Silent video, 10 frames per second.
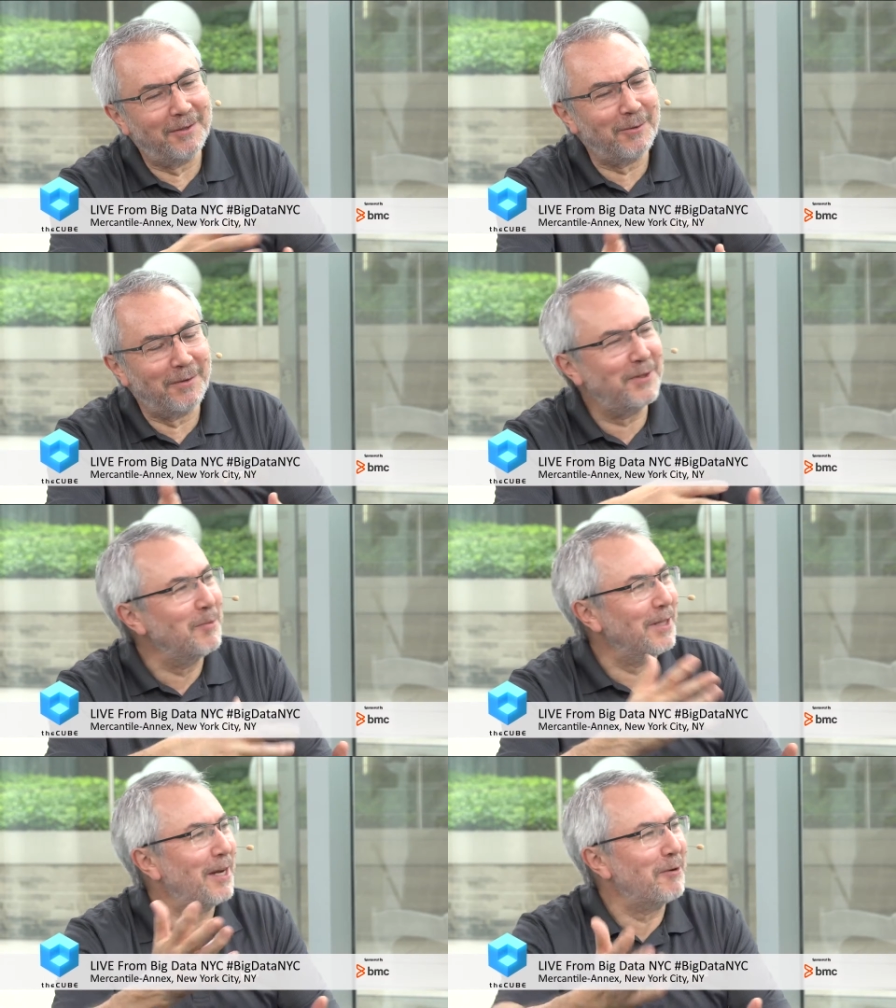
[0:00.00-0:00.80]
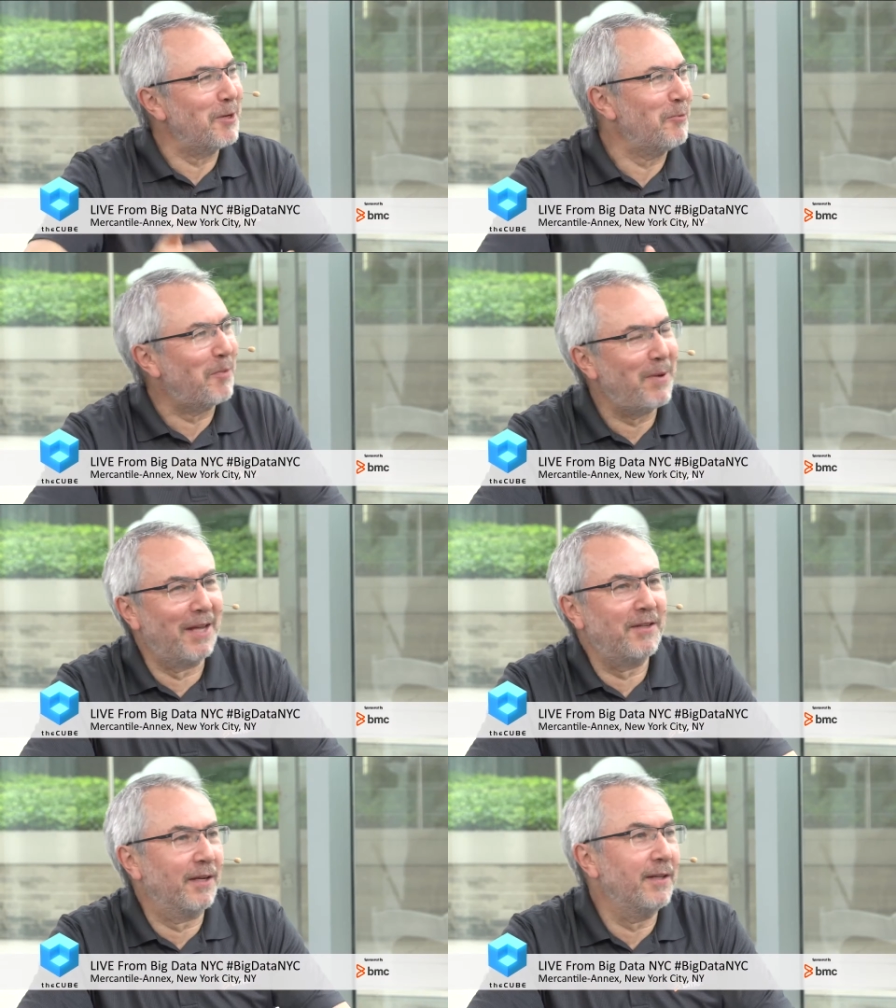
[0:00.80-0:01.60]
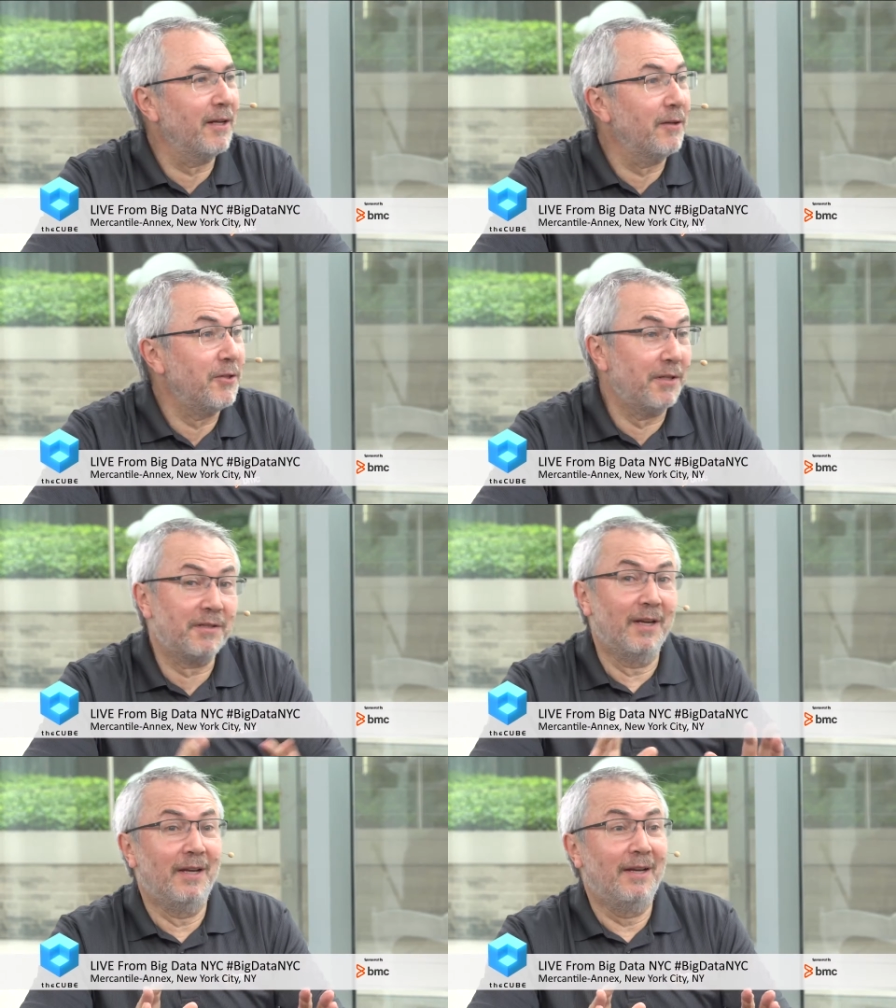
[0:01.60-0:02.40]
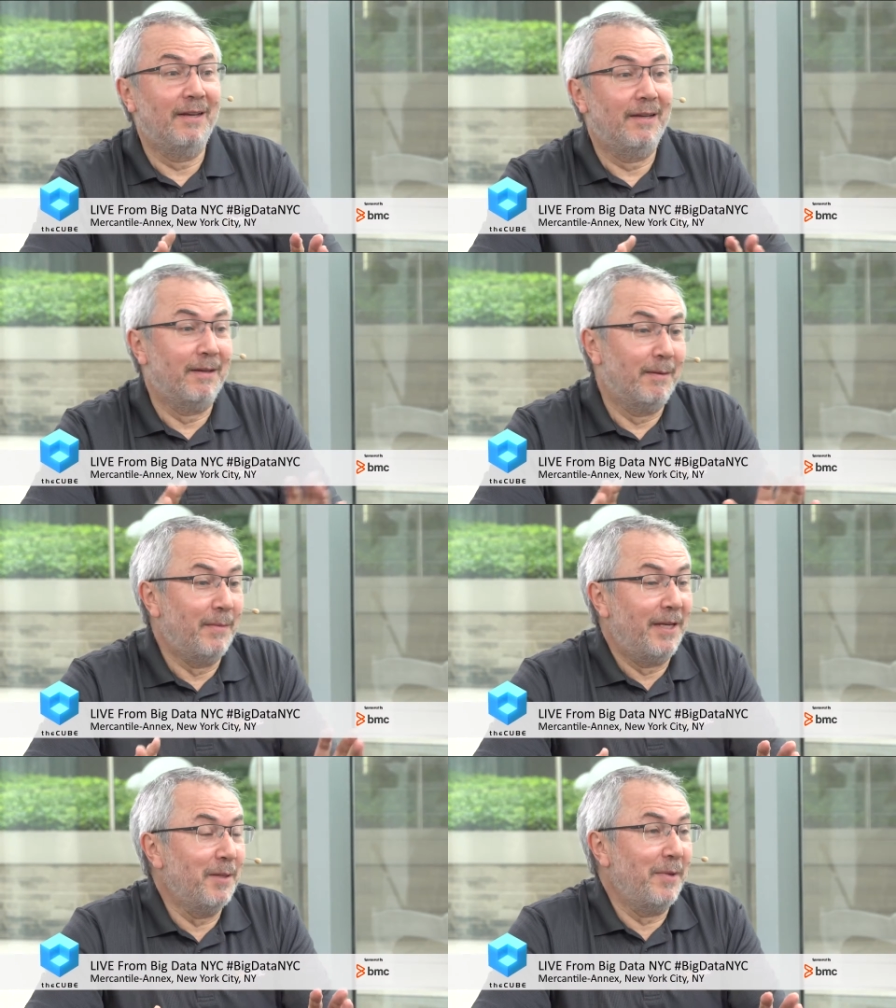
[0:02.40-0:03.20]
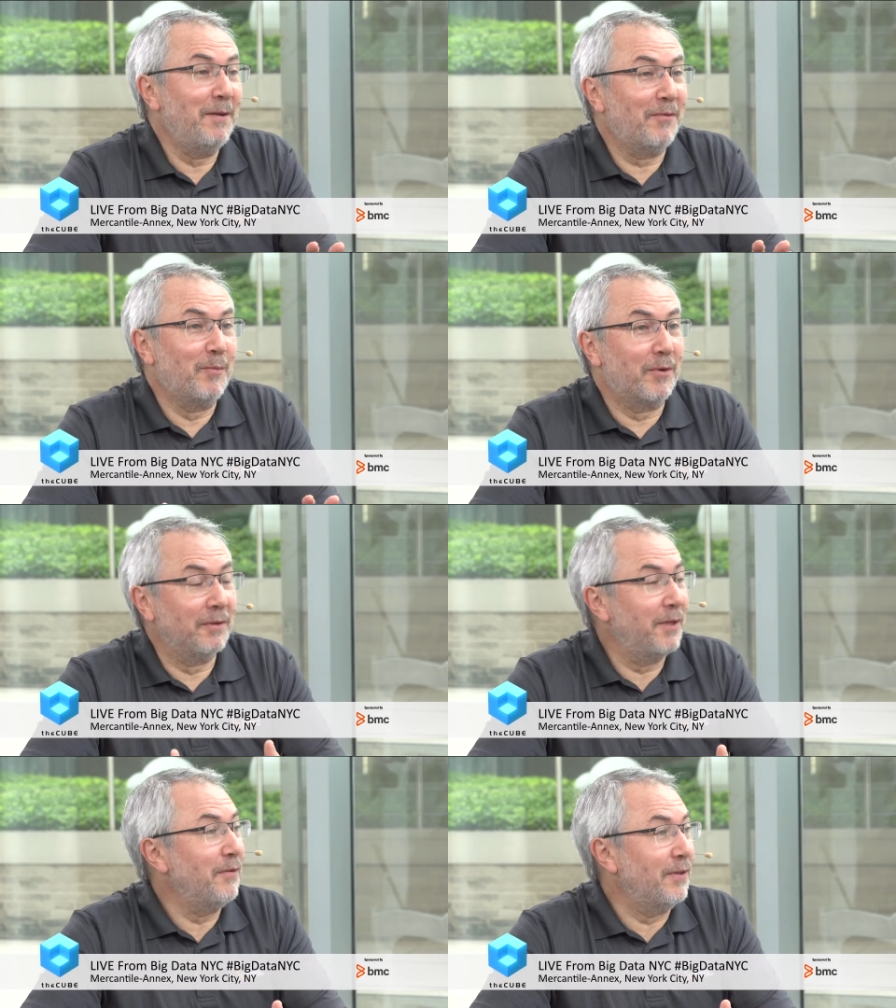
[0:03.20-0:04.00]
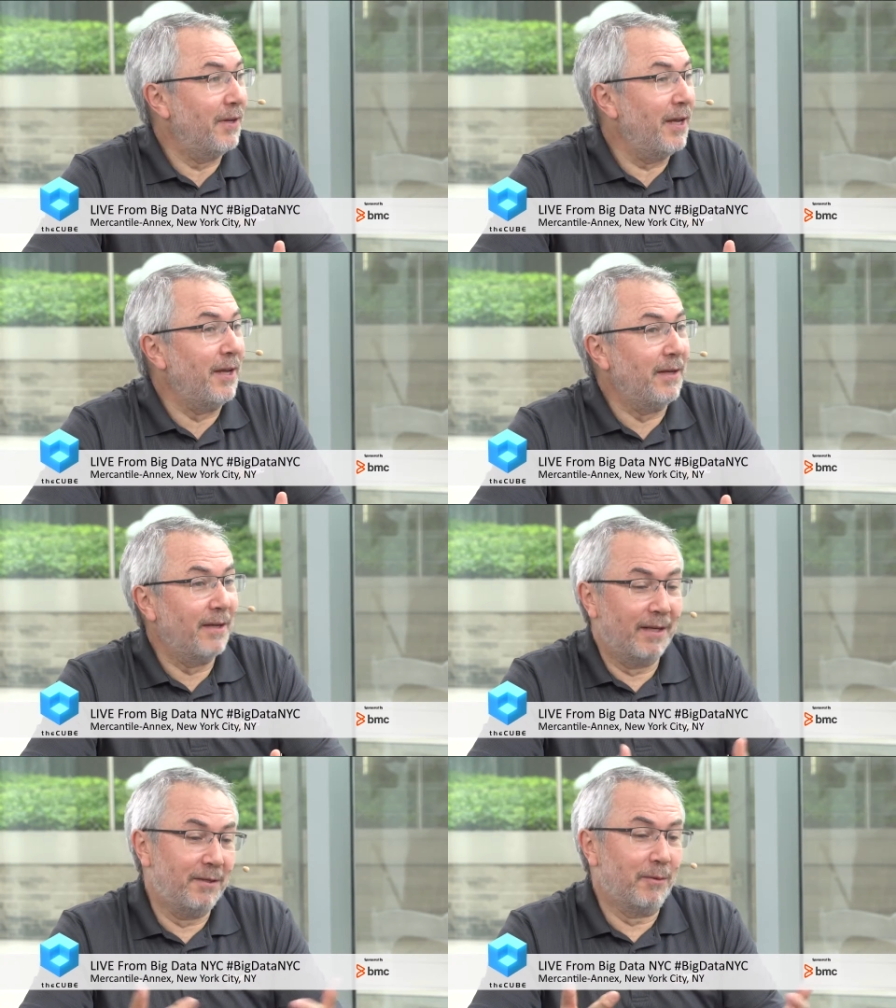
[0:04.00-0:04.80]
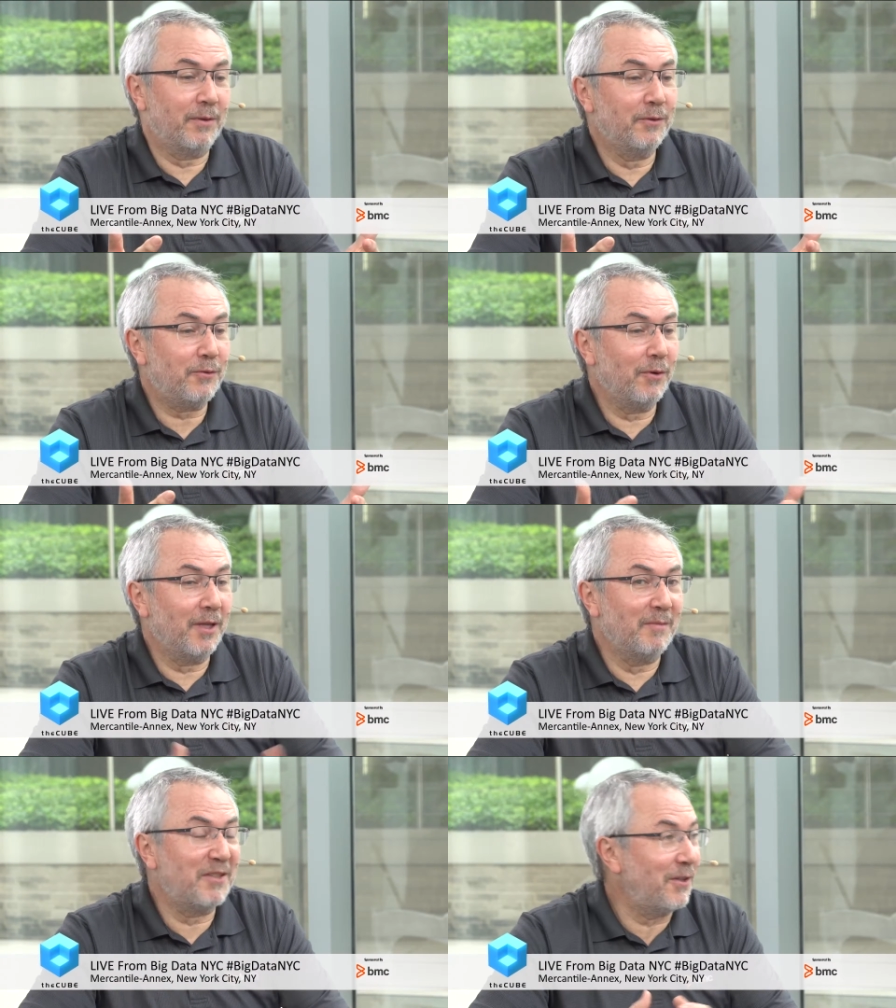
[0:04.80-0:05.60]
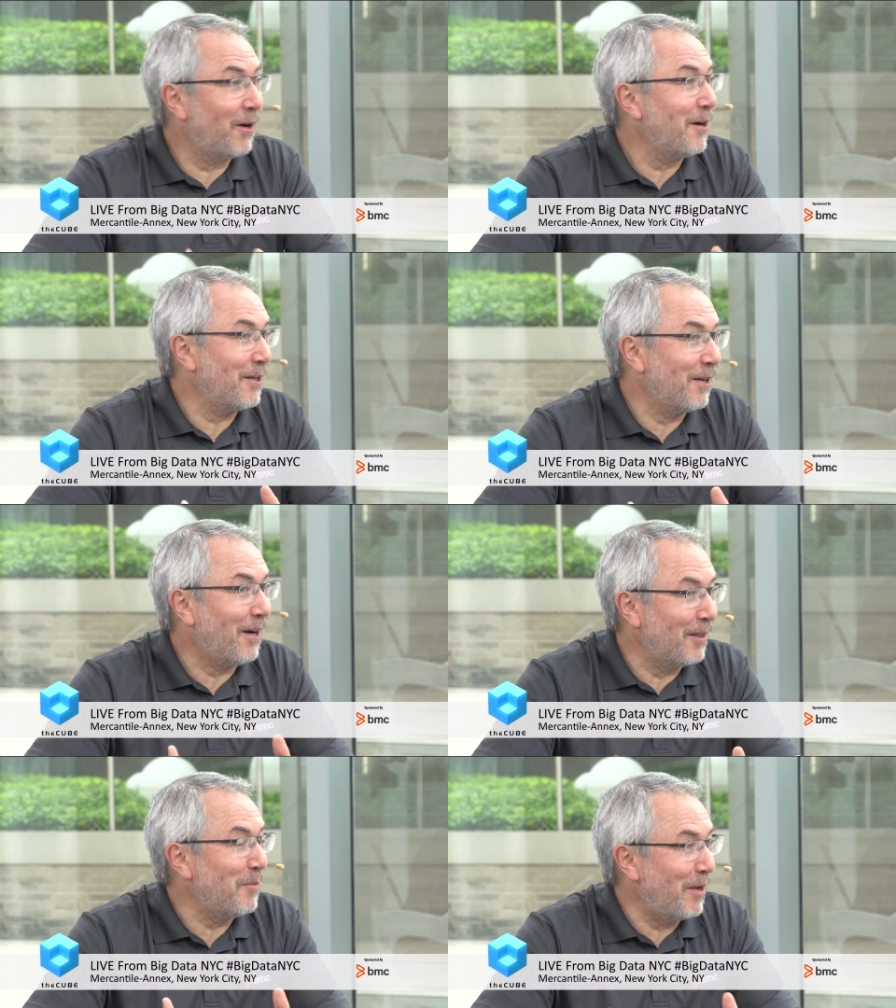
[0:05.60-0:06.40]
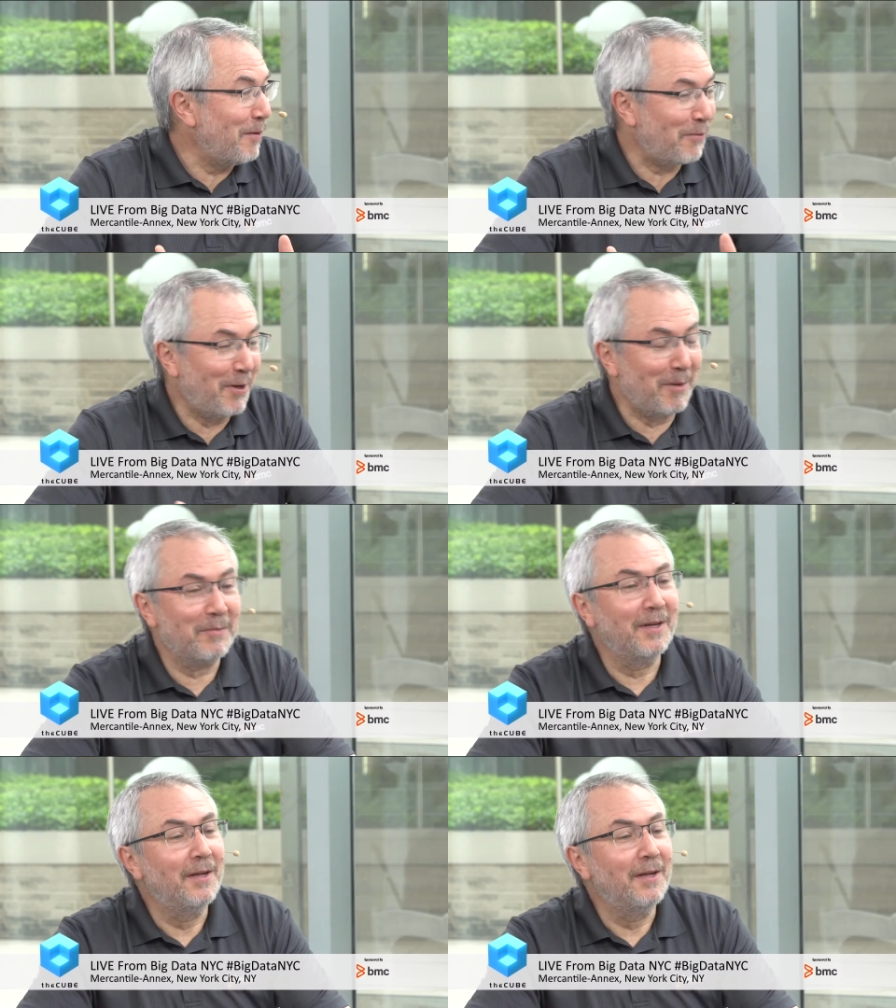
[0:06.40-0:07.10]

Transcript: sort of similarity with past technologies, in the mainframe world, even today, and you know, Control-M started on the mainframe.